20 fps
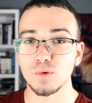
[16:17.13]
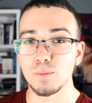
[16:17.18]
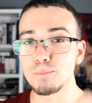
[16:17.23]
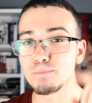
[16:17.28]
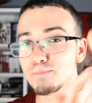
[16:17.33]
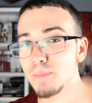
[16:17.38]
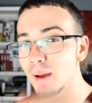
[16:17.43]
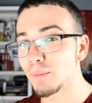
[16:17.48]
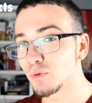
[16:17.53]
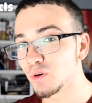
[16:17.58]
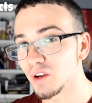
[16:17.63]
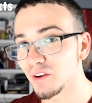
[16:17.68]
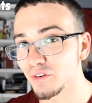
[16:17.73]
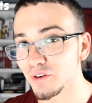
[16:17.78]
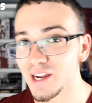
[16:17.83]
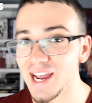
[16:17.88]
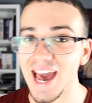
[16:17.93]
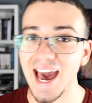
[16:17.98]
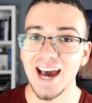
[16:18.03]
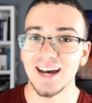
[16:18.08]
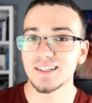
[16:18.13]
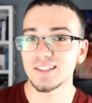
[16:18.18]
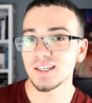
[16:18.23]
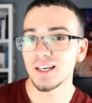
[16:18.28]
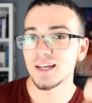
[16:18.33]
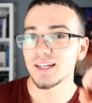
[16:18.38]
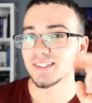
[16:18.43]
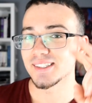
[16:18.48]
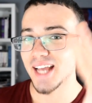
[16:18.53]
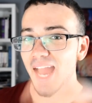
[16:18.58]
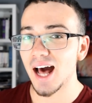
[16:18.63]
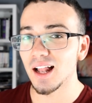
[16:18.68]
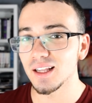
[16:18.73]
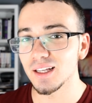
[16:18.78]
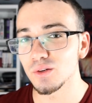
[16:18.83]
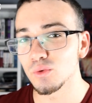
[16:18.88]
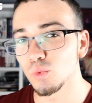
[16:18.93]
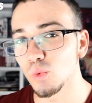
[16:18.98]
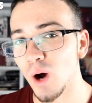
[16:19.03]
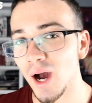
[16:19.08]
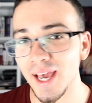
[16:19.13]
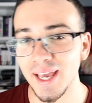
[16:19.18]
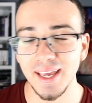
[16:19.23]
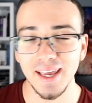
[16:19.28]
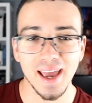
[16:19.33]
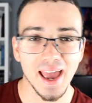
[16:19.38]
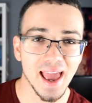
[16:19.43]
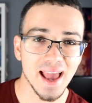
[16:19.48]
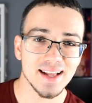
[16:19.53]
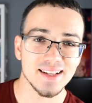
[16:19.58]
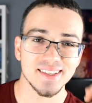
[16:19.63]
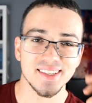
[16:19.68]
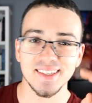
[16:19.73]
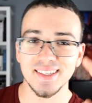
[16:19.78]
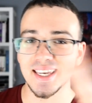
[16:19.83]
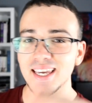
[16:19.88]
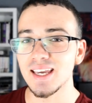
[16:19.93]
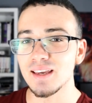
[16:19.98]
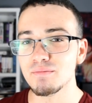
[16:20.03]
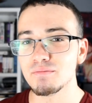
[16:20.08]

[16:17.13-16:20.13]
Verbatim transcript: Memory Reacts, Dallin White, and C.